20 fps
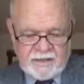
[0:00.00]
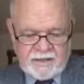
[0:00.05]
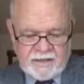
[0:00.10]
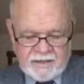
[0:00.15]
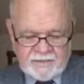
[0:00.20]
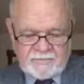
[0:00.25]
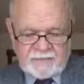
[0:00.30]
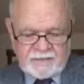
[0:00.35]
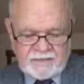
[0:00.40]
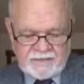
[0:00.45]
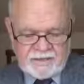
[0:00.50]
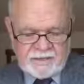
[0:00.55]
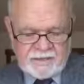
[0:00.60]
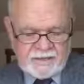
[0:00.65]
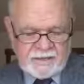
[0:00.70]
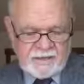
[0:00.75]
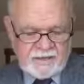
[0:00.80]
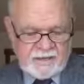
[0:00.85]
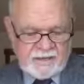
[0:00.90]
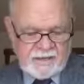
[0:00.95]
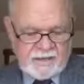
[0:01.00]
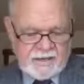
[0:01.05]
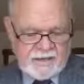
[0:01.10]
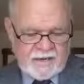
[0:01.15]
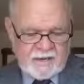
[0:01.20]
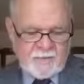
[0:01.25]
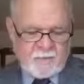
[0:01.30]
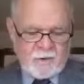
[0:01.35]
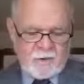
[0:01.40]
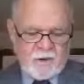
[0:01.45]
left the city
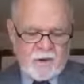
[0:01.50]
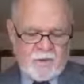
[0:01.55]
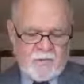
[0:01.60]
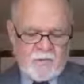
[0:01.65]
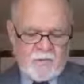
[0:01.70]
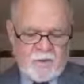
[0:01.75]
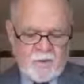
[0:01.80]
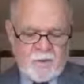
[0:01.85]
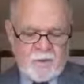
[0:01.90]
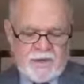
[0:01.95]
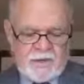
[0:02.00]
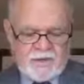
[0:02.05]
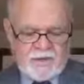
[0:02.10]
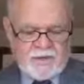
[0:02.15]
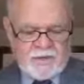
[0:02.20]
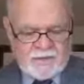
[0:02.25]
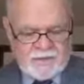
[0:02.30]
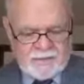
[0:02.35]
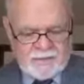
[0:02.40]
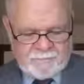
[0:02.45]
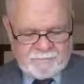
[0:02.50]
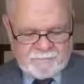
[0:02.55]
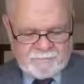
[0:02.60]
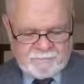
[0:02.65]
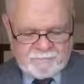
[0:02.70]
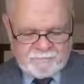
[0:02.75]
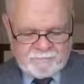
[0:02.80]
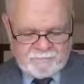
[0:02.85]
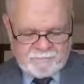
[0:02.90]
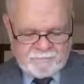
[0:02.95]
and were on their way to him.
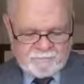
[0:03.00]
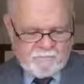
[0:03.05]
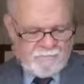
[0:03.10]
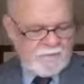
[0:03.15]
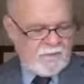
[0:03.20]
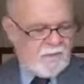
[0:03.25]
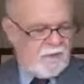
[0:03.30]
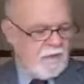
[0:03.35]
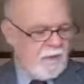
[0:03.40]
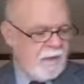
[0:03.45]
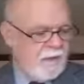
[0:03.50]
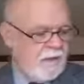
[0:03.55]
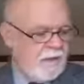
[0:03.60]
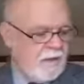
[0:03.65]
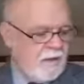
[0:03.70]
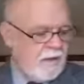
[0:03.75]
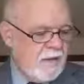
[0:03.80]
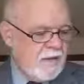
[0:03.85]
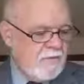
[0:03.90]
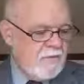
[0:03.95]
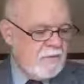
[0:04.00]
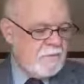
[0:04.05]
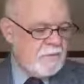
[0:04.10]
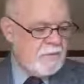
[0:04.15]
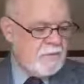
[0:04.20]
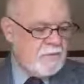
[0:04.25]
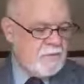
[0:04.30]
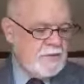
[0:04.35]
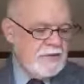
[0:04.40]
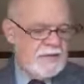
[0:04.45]
And then
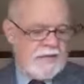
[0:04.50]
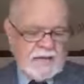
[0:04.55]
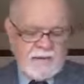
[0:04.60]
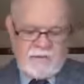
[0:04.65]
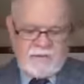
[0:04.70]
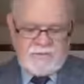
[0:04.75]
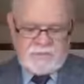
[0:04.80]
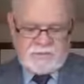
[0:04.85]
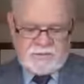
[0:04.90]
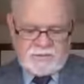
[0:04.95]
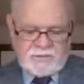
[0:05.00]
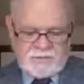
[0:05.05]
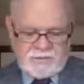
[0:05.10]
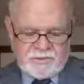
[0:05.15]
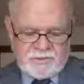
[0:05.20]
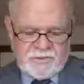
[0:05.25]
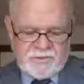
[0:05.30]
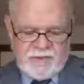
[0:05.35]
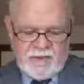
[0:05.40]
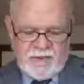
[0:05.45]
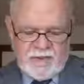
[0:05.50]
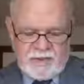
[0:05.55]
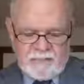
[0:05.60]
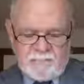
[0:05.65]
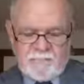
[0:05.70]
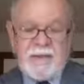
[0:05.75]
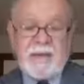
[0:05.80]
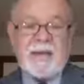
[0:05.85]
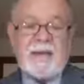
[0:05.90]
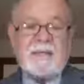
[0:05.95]
we read down in verse 39,
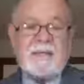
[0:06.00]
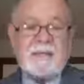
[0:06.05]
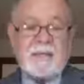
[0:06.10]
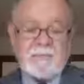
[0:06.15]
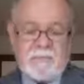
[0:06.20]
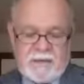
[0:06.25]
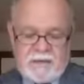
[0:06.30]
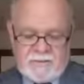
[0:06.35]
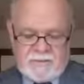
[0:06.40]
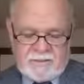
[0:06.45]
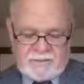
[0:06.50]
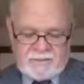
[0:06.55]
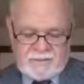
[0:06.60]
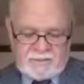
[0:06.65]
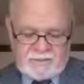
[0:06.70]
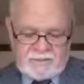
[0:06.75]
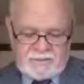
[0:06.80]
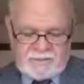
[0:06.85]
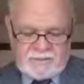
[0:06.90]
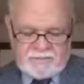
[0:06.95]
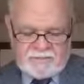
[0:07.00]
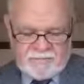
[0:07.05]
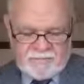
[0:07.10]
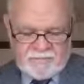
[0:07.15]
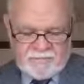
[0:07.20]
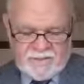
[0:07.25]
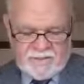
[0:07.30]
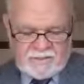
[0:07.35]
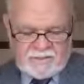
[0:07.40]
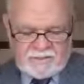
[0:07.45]
many Samaritans
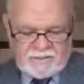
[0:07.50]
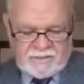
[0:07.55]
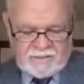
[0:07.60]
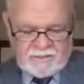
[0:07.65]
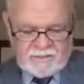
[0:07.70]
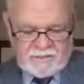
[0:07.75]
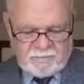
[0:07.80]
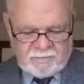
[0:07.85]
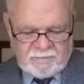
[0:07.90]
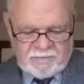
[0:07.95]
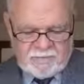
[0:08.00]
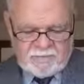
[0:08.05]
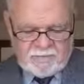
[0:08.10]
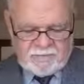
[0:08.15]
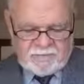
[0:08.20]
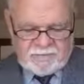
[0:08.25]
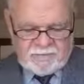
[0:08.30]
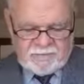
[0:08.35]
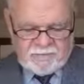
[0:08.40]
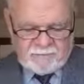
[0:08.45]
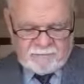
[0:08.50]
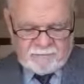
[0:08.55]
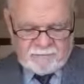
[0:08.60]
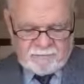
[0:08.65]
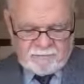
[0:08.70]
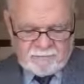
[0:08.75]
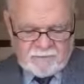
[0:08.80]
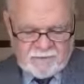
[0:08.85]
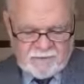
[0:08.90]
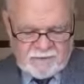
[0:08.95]
from that city believed in him
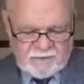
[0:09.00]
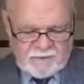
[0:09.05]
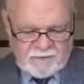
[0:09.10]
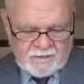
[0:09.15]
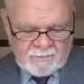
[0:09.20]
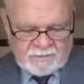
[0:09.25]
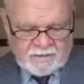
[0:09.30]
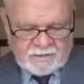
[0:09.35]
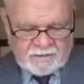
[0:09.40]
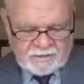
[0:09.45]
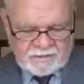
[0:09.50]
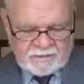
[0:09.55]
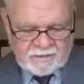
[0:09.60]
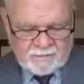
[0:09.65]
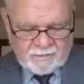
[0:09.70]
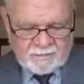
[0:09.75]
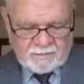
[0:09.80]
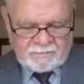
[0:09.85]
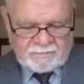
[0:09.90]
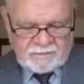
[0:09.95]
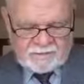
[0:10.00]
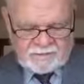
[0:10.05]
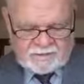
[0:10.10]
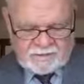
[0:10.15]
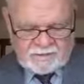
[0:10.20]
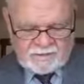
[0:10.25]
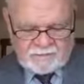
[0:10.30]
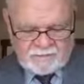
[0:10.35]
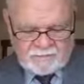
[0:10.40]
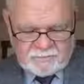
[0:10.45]
because of the woman's
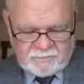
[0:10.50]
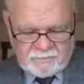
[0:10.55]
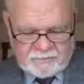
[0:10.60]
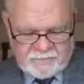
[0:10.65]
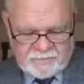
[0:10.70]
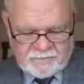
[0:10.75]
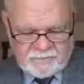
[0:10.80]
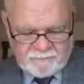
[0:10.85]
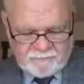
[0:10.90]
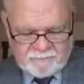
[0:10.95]
testimony.